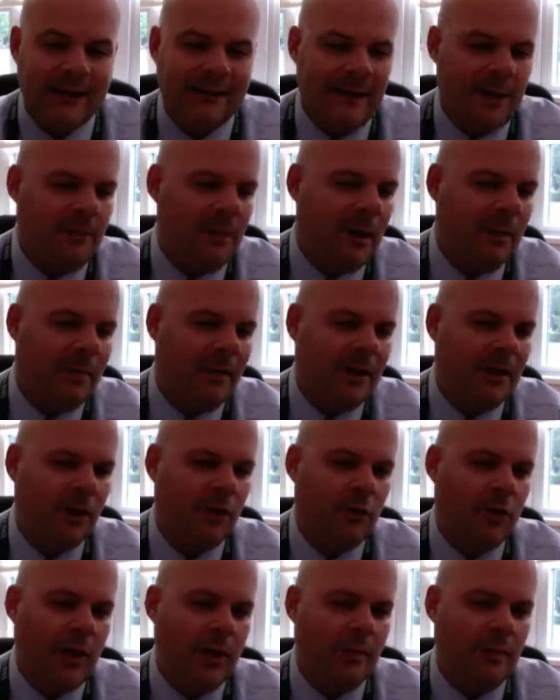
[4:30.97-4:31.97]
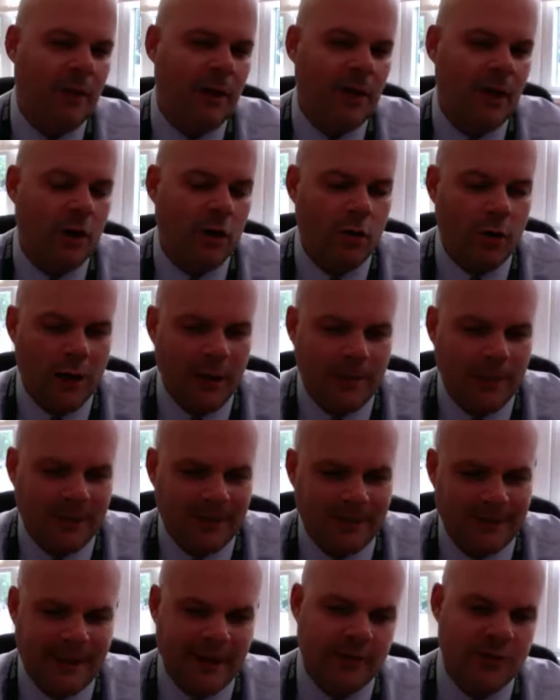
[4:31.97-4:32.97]
They might be at a grandma or
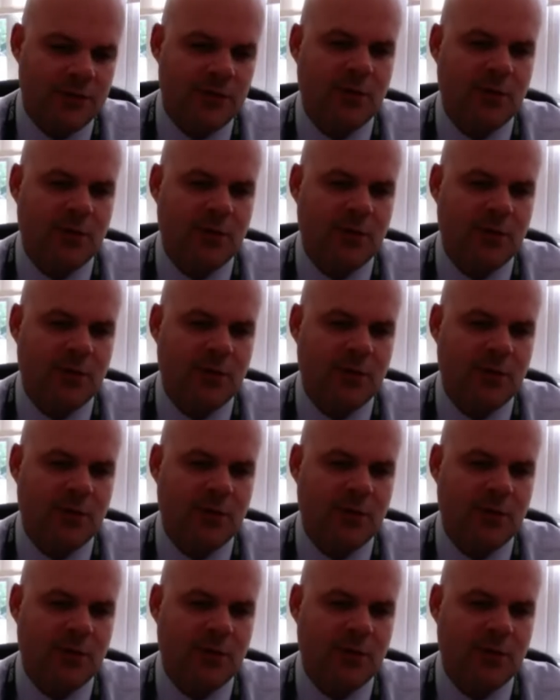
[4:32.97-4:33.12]
grandpa's house